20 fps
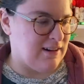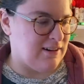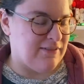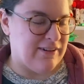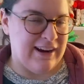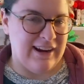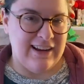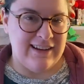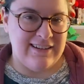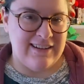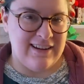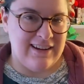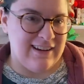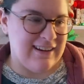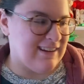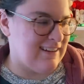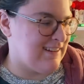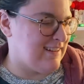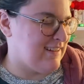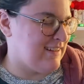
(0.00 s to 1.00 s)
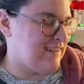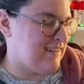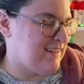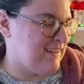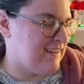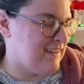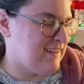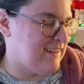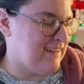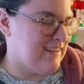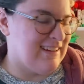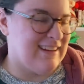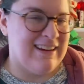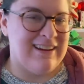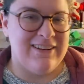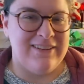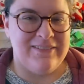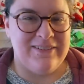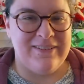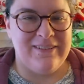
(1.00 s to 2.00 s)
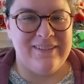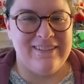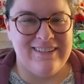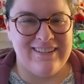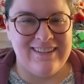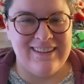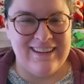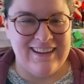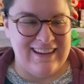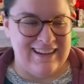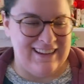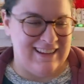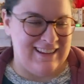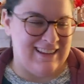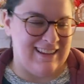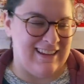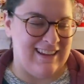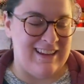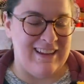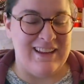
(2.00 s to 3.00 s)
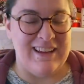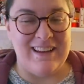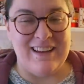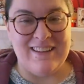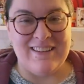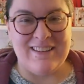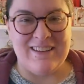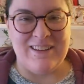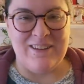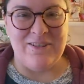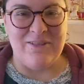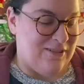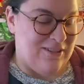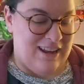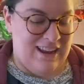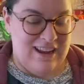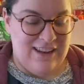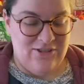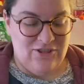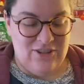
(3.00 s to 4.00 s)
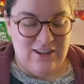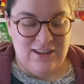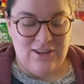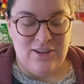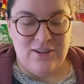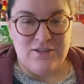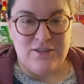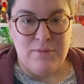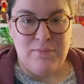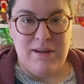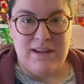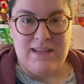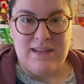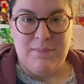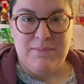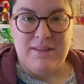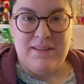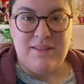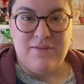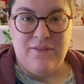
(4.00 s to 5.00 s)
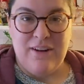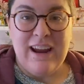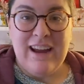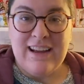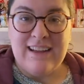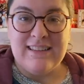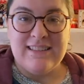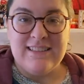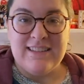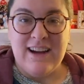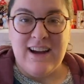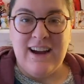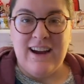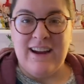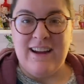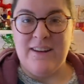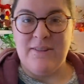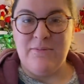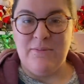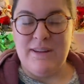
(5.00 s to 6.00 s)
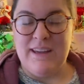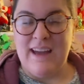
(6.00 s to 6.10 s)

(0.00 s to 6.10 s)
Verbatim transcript: orangutan? Yeah, I don't know. Monkey? I don't know what it is. It's cute though. It is cute. And Jeannine also picked up this Frankenstein.